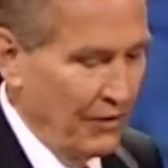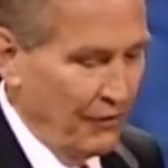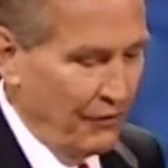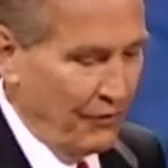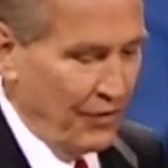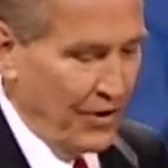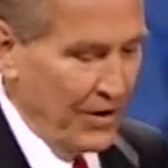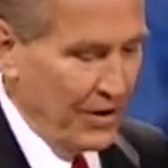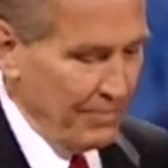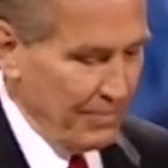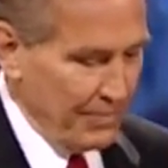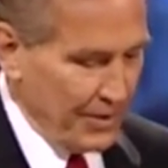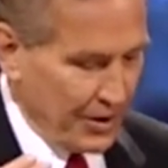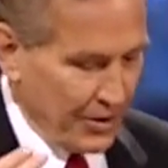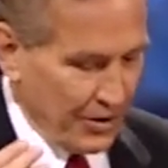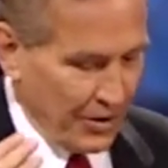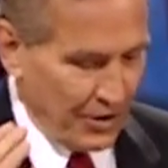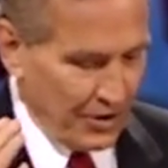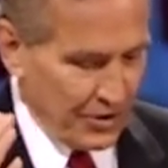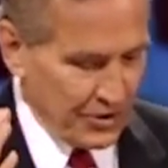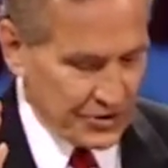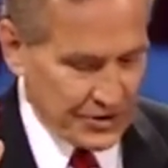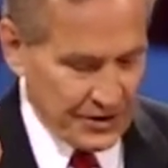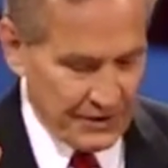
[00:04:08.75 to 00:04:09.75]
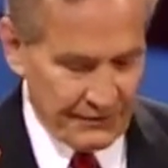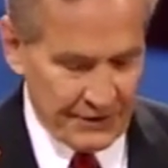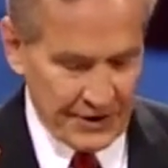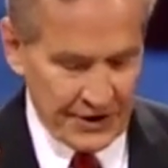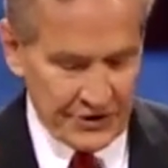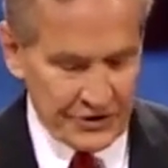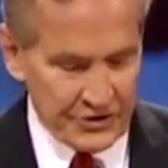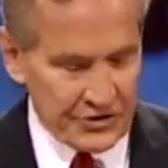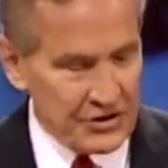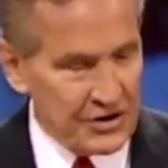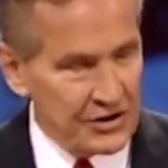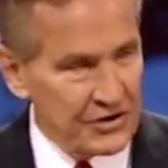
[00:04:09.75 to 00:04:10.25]
friend, because of
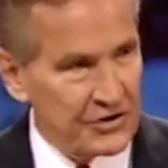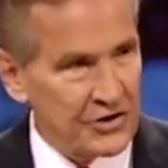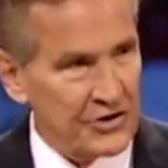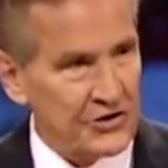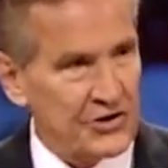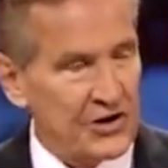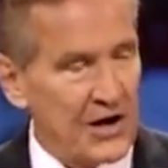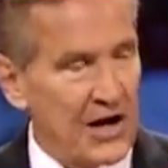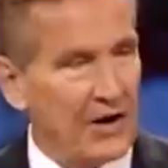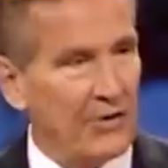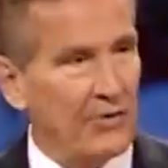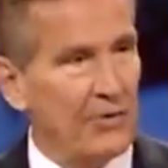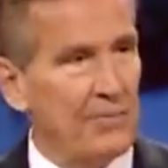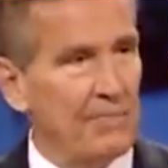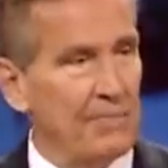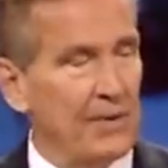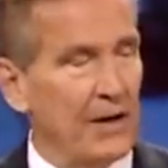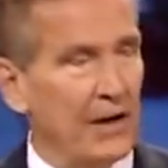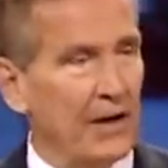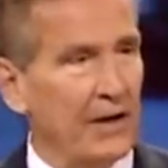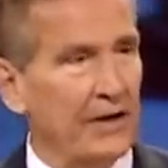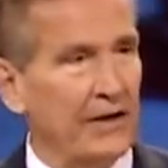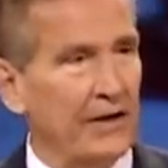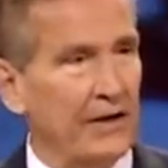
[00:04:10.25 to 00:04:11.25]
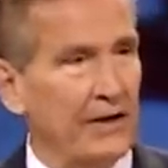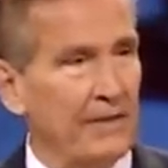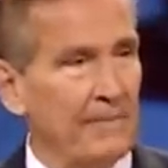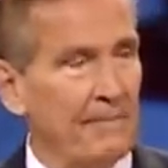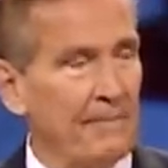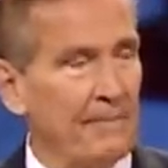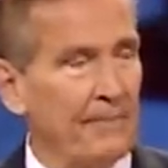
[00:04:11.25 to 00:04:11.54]
its desirability.